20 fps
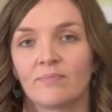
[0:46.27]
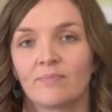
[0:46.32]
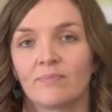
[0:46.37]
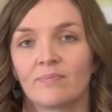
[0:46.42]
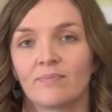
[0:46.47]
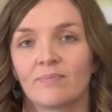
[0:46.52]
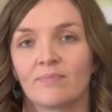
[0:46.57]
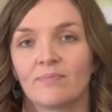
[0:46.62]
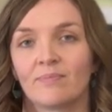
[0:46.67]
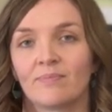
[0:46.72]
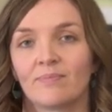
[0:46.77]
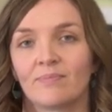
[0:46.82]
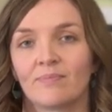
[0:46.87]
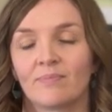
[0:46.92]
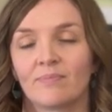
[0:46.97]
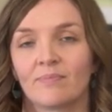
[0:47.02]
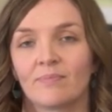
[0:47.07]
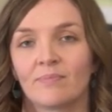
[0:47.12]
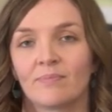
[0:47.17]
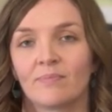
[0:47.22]

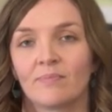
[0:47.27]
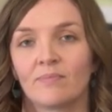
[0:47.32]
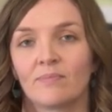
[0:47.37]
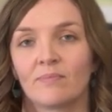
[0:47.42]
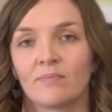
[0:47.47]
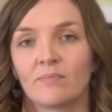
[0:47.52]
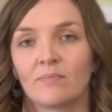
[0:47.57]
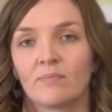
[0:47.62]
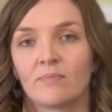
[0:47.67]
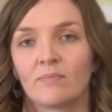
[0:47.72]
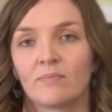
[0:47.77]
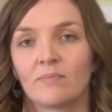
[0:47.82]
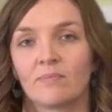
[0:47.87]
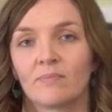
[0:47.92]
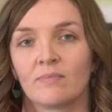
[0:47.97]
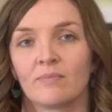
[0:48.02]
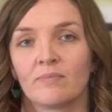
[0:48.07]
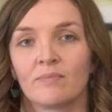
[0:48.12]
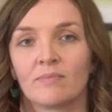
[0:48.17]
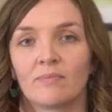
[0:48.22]

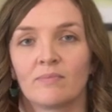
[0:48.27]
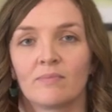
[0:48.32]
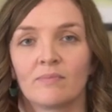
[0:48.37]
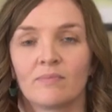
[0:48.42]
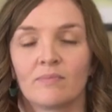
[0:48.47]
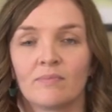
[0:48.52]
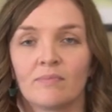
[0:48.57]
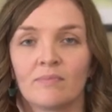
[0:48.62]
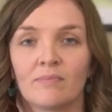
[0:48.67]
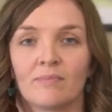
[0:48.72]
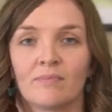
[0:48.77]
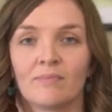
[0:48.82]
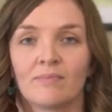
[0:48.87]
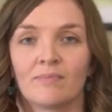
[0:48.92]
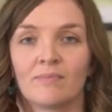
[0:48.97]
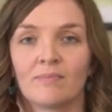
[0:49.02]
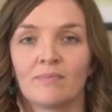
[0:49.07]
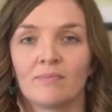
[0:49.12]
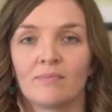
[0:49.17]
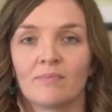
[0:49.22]

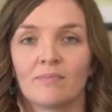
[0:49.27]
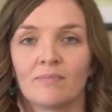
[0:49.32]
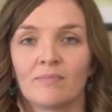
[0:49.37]
[no speech]